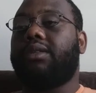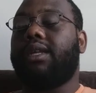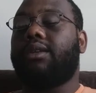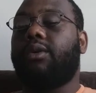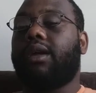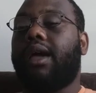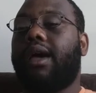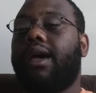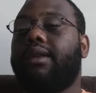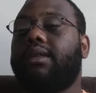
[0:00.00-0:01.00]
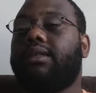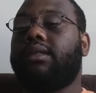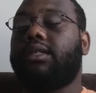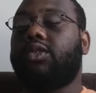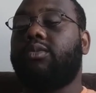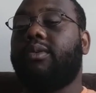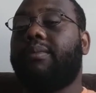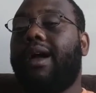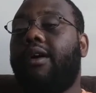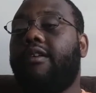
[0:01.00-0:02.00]
that their God is, is super
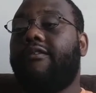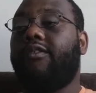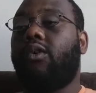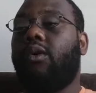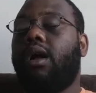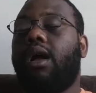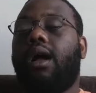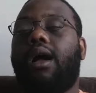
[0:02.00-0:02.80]
powerful.